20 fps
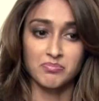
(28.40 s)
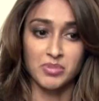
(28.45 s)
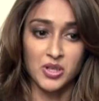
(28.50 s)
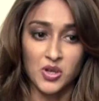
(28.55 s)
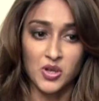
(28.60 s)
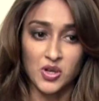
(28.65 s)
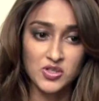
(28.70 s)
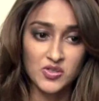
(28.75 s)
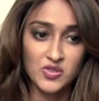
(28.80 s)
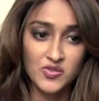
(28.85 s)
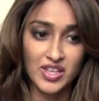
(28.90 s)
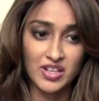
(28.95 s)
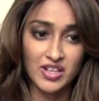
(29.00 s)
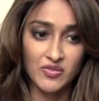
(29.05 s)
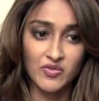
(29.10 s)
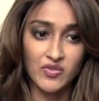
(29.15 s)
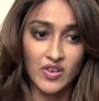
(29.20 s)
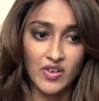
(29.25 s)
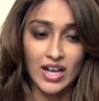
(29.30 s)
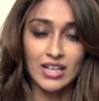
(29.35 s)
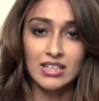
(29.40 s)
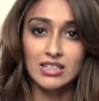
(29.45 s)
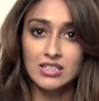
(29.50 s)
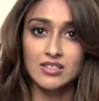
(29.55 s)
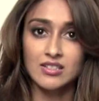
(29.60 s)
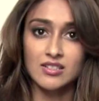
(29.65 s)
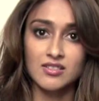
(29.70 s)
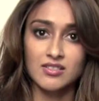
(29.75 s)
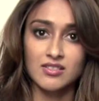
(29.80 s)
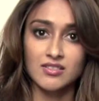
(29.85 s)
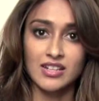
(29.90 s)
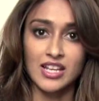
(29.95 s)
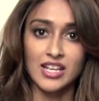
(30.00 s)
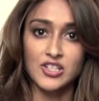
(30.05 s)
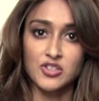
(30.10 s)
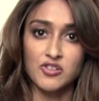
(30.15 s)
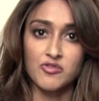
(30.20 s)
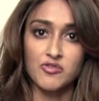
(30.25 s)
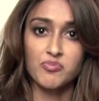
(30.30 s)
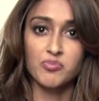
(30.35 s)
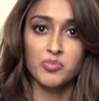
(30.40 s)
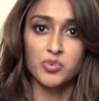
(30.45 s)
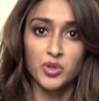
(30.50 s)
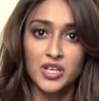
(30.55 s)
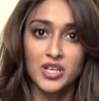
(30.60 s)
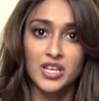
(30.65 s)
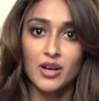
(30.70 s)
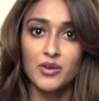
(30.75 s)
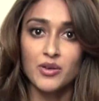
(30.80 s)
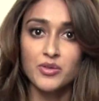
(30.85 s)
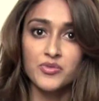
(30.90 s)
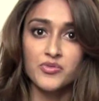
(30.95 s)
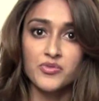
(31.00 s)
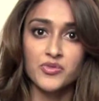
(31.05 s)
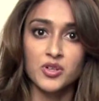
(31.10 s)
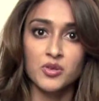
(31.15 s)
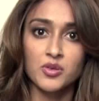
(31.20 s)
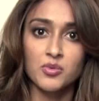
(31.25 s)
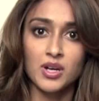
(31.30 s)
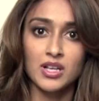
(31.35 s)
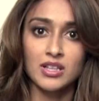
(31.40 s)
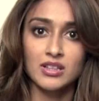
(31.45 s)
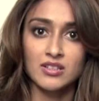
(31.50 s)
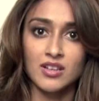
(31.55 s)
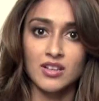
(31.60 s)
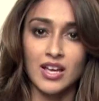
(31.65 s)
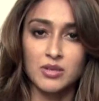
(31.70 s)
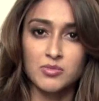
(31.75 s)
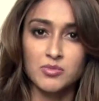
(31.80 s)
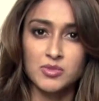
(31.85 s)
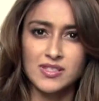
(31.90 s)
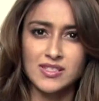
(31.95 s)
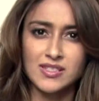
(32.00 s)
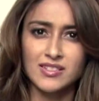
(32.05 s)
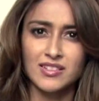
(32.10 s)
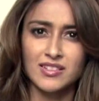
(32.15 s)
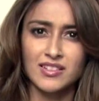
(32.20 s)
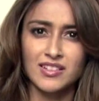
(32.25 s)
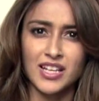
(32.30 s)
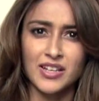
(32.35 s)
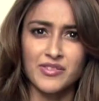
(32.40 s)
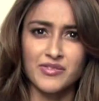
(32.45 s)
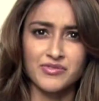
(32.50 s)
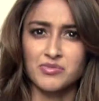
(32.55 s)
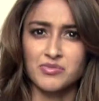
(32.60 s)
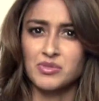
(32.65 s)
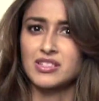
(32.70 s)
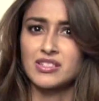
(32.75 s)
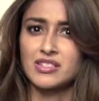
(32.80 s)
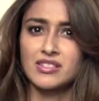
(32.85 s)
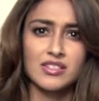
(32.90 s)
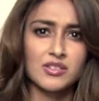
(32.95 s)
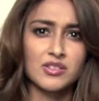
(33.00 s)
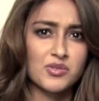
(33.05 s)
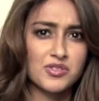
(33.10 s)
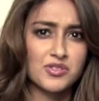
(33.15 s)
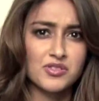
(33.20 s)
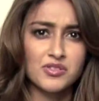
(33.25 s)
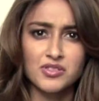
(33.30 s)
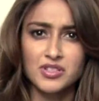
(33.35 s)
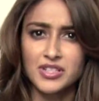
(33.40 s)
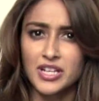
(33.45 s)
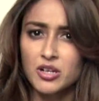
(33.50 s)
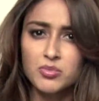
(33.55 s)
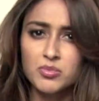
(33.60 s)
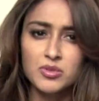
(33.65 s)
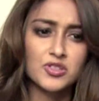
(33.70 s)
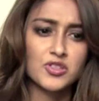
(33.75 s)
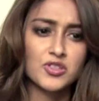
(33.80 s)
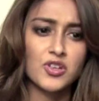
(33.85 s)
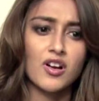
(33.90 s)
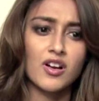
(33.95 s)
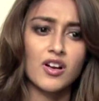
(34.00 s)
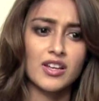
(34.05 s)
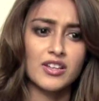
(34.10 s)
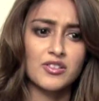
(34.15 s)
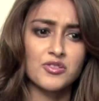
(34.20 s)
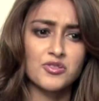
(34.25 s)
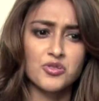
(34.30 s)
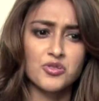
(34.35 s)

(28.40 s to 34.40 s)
because of that violent nature of pulling out the fur while the animal's still alive, I mean, it goes into terrible shock and